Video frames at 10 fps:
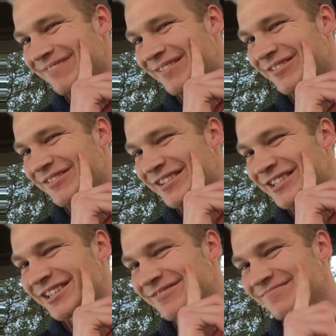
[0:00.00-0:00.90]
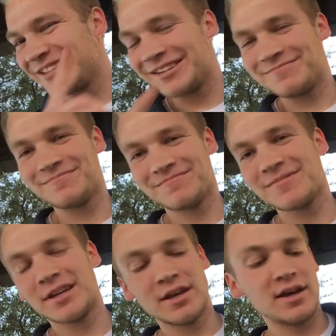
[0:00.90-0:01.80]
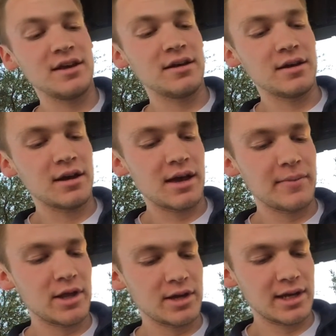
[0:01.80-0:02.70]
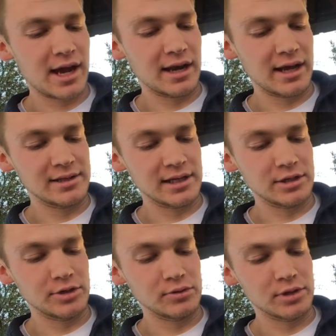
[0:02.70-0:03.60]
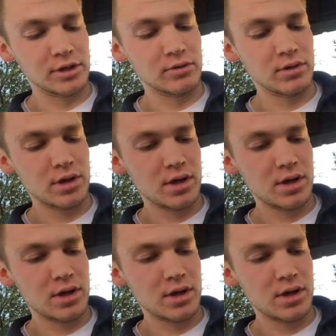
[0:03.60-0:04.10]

That one right there, yep. Meilani kind of has that too, so